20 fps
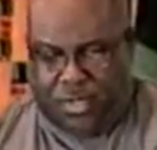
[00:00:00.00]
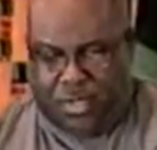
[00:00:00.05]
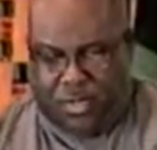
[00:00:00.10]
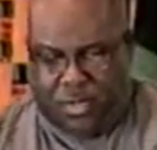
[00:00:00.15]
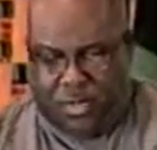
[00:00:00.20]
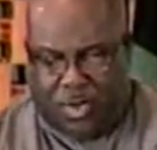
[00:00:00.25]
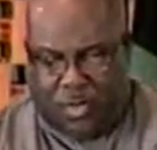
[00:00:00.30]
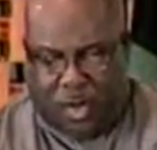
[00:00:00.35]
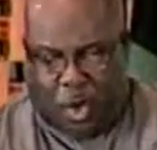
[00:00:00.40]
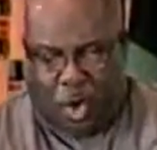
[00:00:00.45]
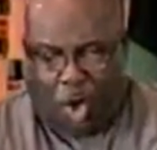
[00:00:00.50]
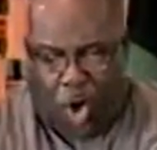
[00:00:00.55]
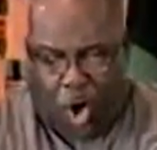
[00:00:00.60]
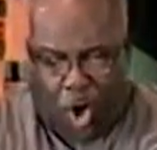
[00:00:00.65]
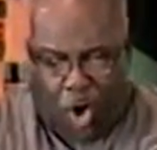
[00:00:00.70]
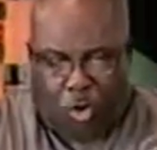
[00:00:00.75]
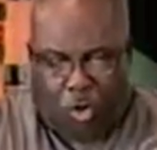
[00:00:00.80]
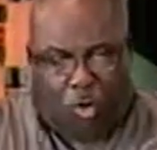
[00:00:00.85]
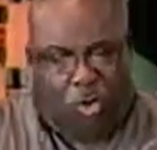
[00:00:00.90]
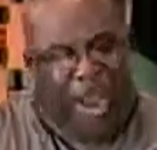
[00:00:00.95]
we were
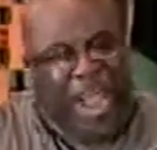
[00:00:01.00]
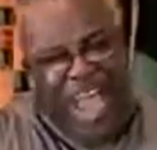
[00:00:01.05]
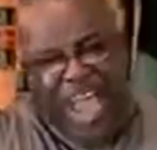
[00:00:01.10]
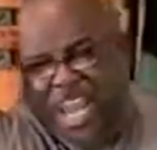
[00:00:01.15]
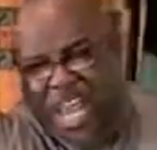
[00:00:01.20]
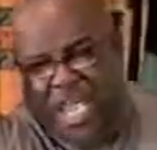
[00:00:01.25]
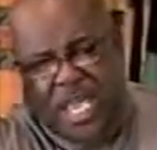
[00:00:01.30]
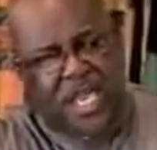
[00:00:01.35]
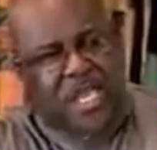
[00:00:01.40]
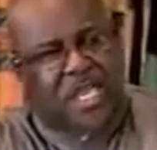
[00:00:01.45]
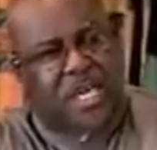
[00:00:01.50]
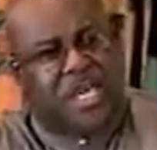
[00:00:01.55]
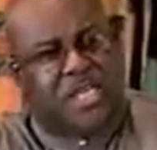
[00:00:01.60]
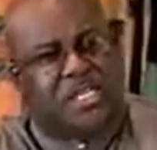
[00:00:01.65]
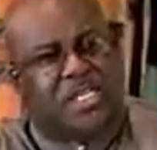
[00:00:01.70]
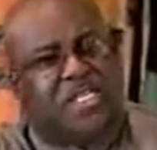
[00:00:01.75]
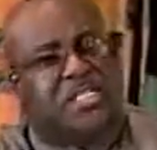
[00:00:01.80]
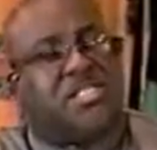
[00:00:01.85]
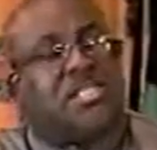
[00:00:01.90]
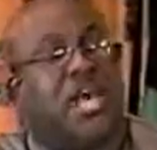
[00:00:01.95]
already
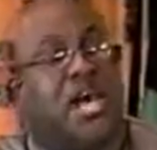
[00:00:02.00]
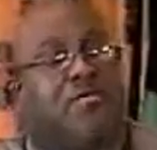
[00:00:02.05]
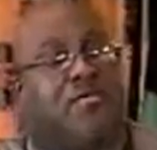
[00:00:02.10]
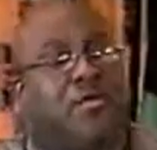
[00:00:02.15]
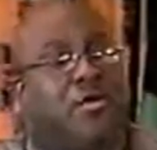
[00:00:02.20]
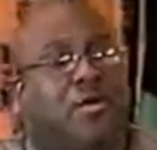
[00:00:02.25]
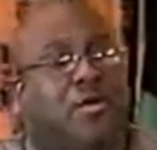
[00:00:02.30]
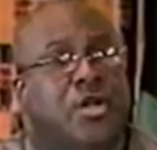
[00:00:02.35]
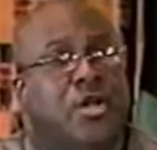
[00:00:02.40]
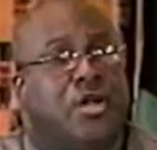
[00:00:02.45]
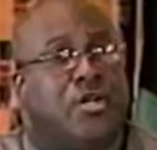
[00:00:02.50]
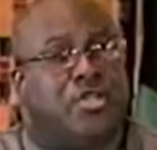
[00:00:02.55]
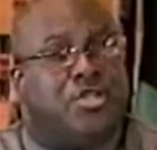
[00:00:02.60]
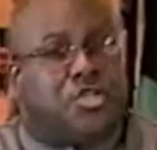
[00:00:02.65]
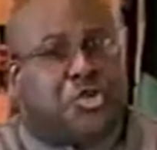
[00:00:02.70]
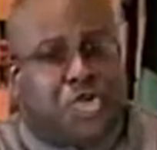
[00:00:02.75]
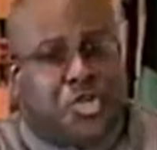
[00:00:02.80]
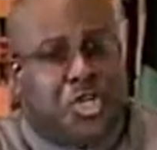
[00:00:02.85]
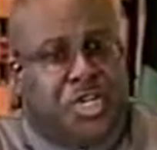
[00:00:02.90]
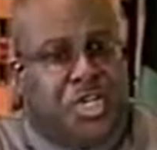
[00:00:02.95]
several
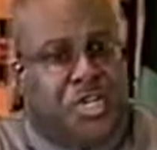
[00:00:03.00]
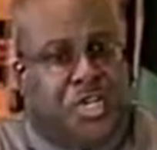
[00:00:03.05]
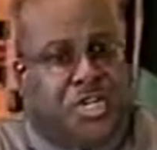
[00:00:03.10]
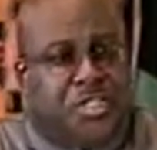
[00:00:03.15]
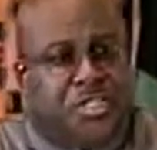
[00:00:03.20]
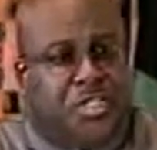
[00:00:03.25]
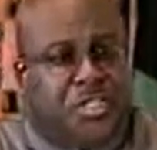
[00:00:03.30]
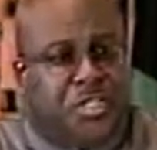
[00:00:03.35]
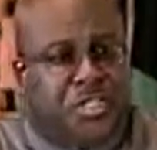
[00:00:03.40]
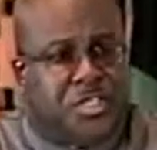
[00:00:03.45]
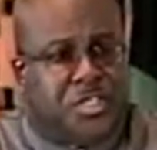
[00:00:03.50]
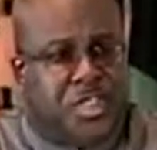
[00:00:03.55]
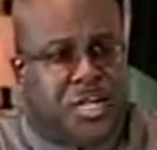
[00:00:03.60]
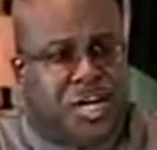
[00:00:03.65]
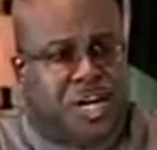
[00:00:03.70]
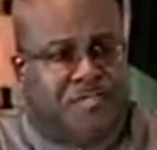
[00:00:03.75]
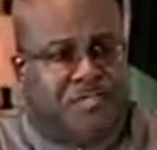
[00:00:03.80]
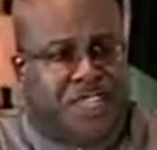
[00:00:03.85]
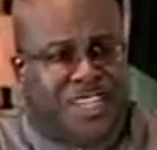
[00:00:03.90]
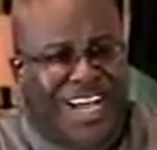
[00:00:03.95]
trillions
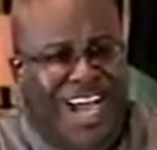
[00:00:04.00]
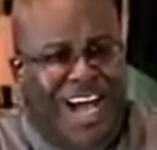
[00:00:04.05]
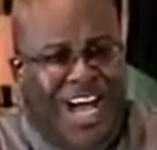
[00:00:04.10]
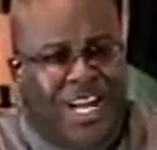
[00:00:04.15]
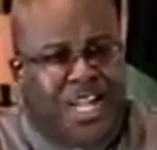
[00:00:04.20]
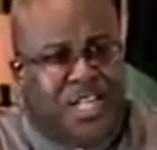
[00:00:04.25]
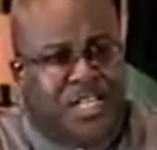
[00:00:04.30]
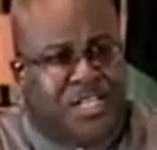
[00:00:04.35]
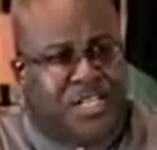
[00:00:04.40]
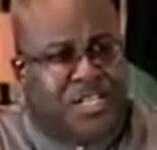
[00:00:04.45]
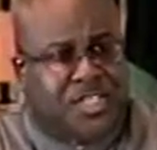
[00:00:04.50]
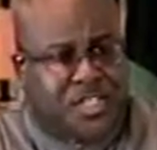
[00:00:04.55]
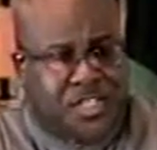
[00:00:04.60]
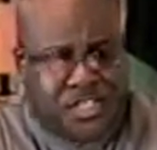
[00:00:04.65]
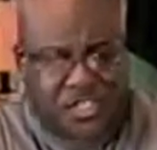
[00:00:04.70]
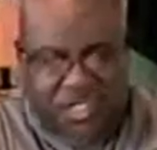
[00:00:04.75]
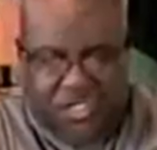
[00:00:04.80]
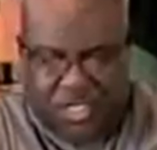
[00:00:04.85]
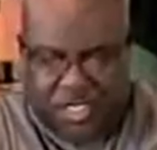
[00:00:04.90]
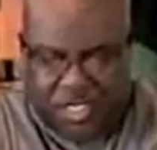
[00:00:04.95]
of
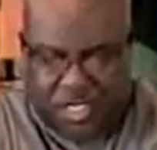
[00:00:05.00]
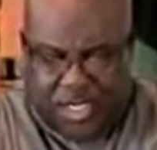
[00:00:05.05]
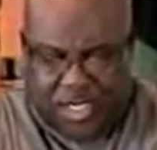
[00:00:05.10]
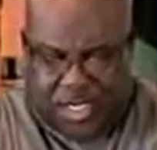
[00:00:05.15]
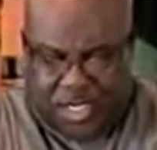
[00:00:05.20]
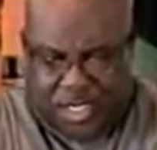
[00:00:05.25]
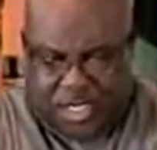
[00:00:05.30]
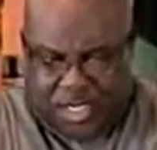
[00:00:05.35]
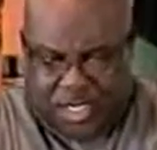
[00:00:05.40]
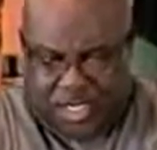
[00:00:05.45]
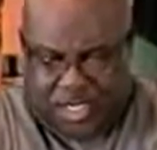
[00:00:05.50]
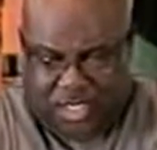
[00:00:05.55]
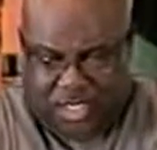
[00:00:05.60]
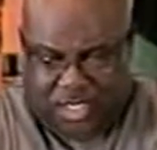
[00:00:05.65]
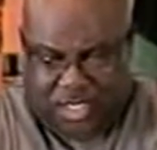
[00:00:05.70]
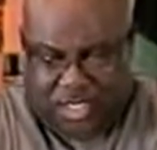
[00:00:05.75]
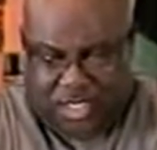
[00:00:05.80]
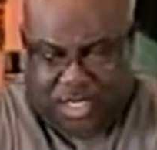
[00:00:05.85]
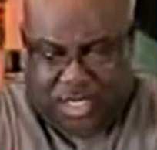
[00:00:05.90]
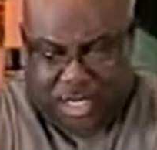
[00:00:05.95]
dollars
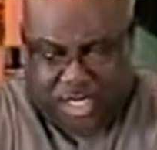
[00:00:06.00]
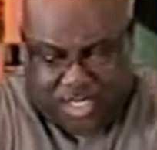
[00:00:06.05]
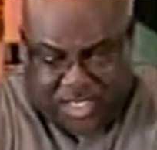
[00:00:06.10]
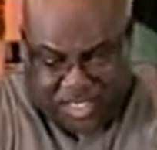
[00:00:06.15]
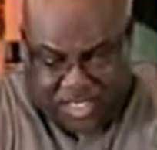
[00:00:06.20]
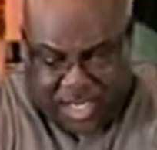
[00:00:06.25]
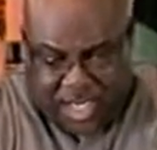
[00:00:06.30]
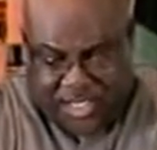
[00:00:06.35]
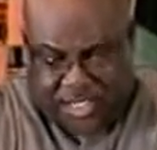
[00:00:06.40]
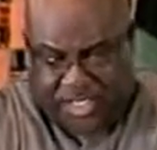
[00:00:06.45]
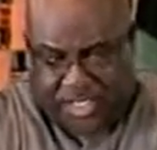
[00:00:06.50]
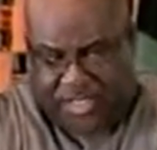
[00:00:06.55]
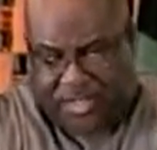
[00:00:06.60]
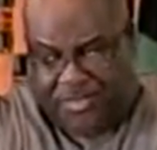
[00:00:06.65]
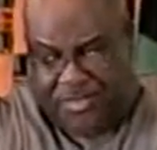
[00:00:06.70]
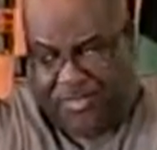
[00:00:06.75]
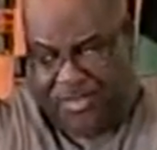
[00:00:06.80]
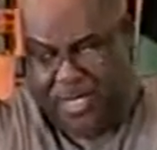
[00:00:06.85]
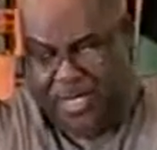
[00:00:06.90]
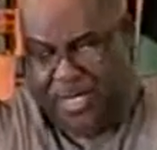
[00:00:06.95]
in debt to
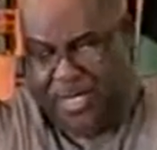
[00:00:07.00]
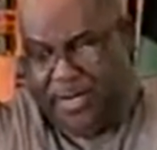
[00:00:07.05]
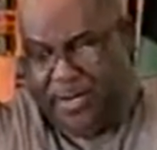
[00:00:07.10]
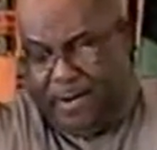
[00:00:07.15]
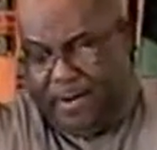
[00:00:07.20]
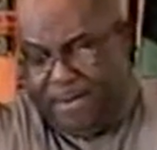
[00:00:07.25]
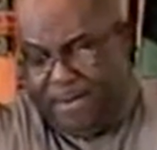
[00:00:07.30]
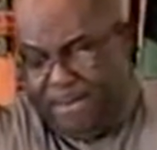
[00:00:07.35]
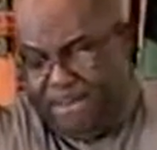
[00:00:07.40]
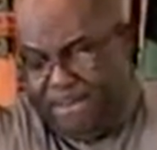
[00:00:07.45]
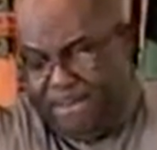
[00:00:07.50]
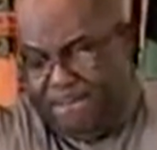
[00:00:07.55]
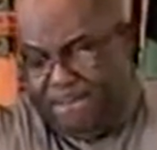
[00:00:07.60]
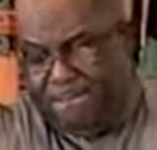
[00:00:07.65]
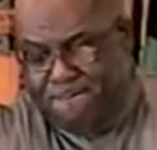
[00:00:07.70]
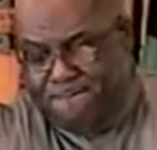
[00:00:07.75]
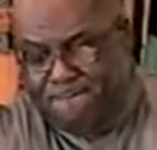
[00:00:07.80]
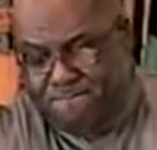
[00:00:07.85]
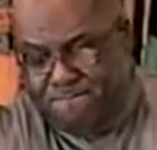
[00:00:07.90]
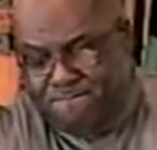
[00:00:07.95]
the Fed.
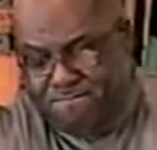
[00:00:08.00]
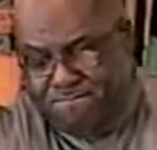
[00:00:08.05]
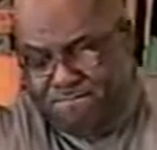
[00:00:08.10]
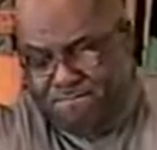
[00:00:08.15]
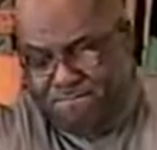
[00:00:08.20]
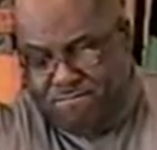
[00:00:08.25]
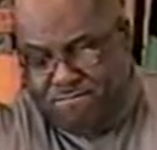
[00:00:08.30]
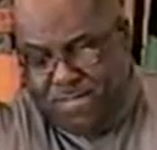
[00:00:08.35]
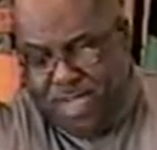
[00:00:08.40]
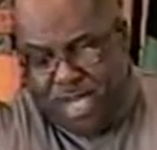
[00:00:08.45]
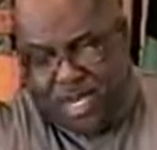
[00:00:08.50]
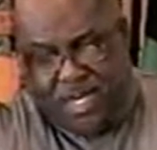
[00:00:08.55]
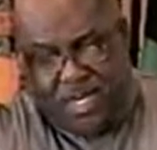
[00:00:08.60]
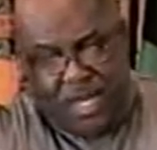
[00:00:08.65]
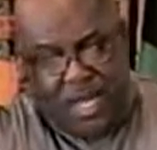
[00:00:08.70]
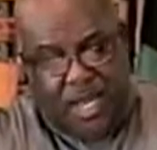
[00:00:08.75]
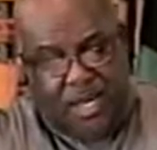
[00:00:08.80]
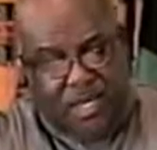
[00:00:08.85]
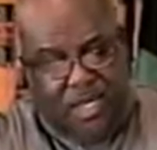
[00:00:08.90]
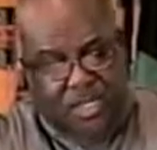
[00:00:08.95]
And
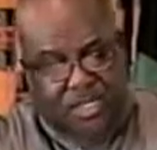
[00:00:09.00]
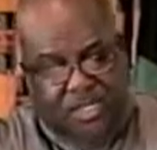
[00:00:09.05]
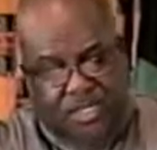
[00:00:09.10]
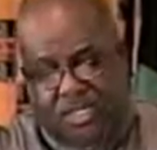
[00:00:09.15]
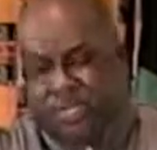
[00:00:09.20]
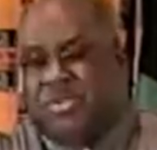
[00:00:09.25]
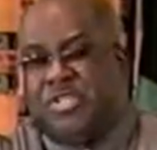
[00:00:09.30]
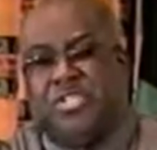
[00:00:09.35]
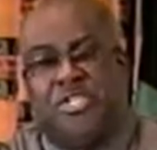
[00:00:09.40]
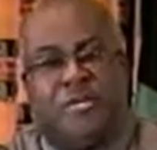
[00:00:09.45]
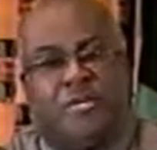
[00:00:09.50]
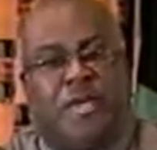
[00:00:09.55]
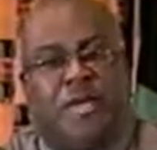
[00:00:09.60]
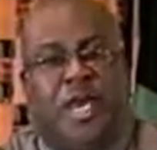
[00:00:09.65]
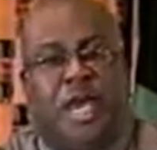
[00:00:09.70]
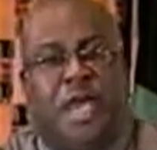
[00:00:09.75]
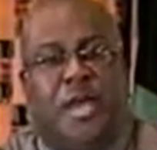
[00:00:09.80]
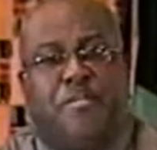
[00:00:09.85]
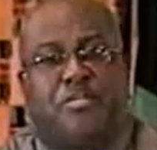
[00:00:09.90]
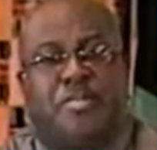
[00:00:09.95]
yet, as soon as he
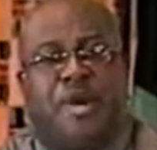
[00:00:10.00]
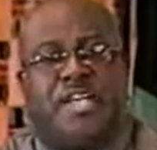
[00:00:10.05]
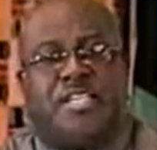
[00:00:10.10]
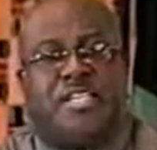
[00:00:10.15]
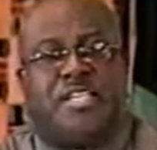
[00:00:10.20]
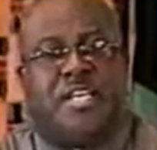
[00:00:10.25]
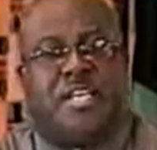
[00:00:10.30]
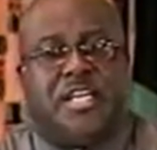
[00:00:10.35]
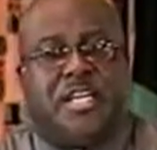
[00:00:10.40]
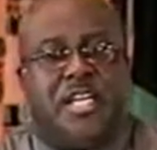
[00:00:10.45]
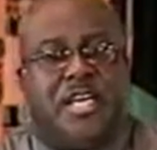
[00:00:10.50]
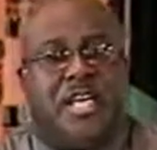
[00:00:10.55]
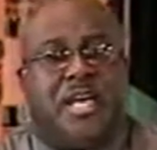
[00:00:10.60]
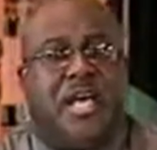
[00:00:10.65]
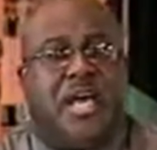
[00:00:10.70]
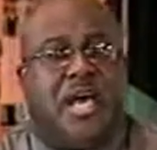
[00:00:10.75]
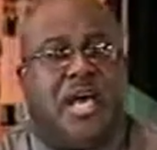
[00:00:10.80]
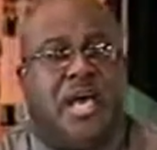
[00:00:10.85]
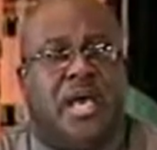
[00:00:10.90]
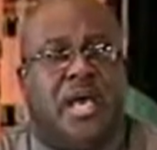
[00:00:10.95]
became president, he